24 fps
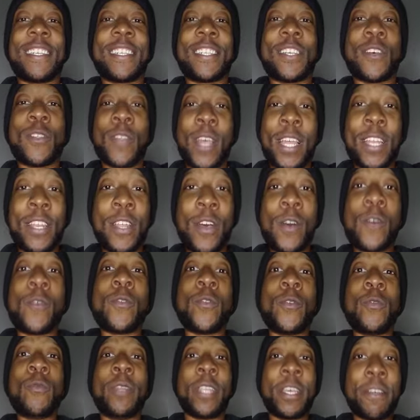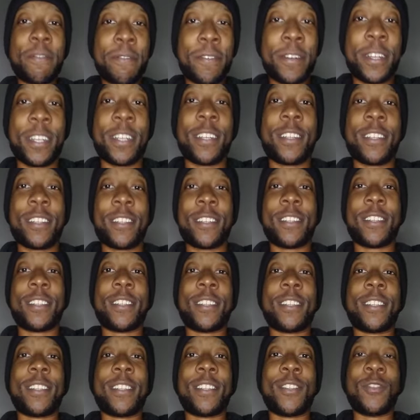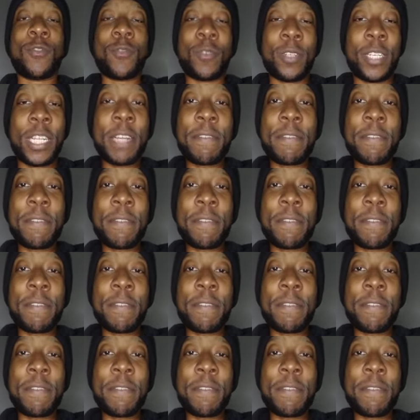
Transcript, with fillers: So they know you different. You